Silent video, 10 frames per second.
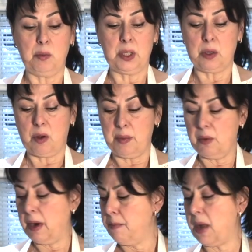So I'll be
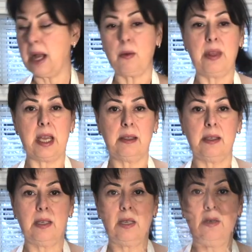right back when that's
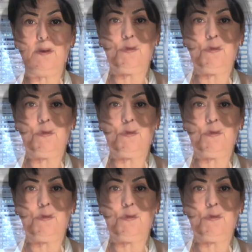done.